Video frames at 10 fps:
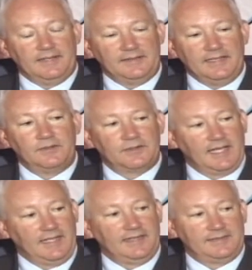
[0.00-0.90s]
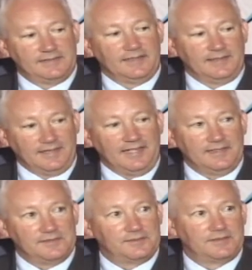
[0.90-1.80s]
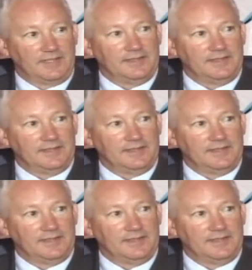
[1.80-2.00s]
they look at it as